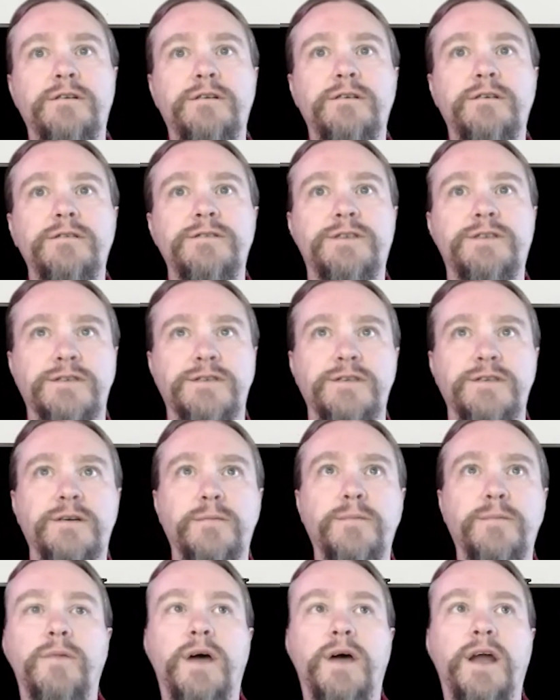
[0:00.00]
system,
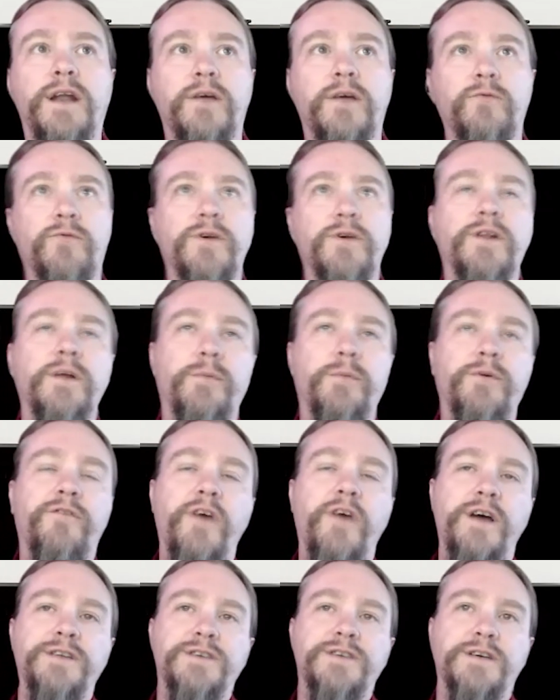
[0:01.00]
and it really
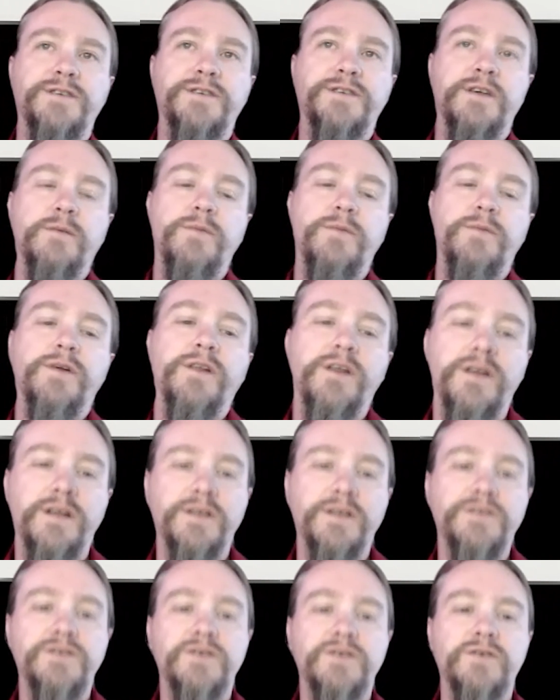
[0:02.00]
provides us the
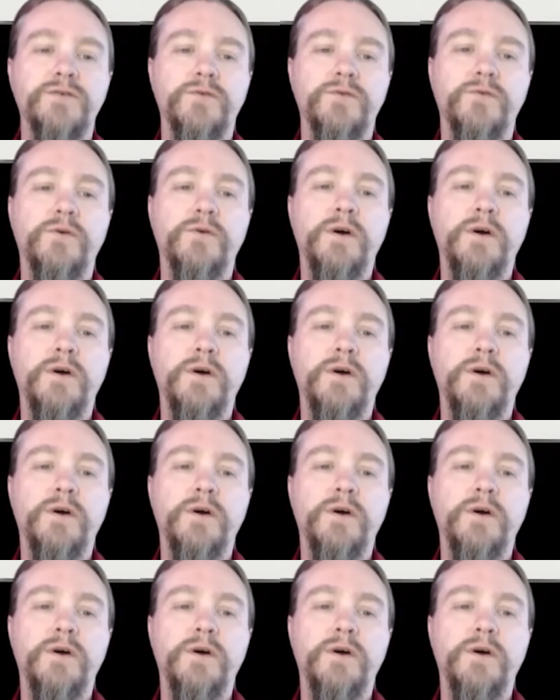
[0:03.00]
ability to